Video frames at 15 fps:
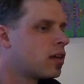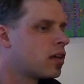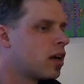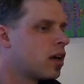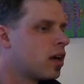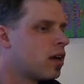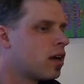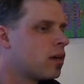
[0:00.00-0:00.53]

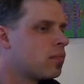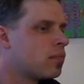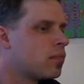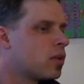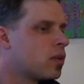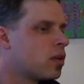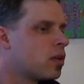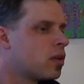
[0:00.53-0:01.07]
value.
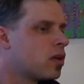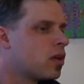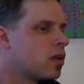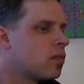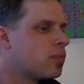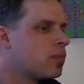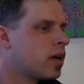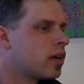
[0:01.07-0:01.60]

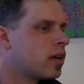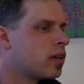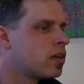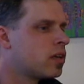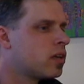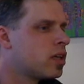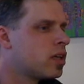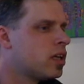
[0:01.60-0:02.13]
But
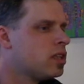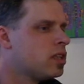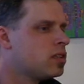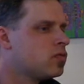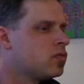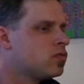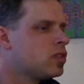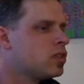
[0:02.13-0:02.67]
is
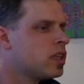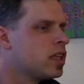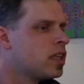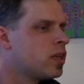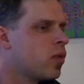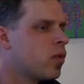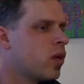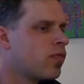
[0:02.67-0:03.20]
it really
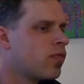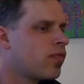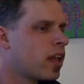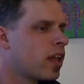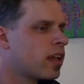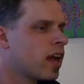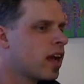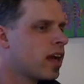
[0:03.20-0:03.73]
worth
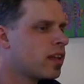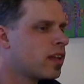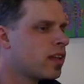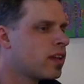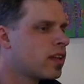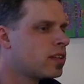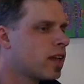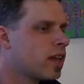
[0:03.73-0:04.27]
validating
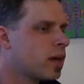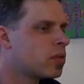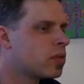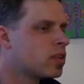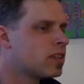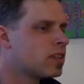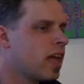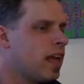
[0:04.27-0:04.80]
that a double
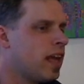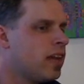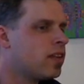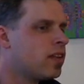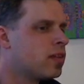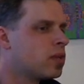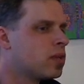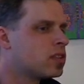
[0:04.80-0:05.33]
is
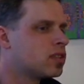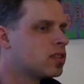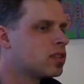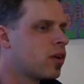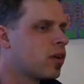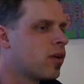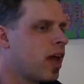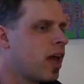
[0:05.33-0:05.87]
anything but
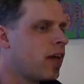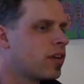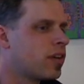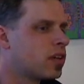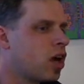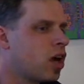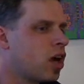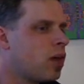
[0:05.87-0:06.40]
zero and having
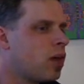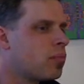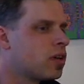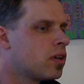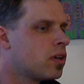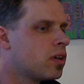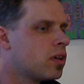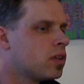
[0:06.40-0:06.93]
a type
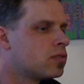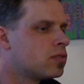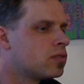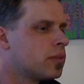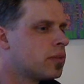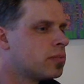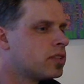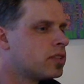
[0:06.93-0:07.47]
to
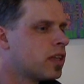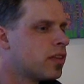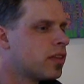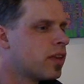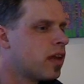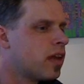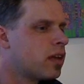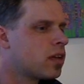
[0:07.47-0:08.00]
represent
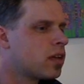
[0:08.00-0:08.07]
that?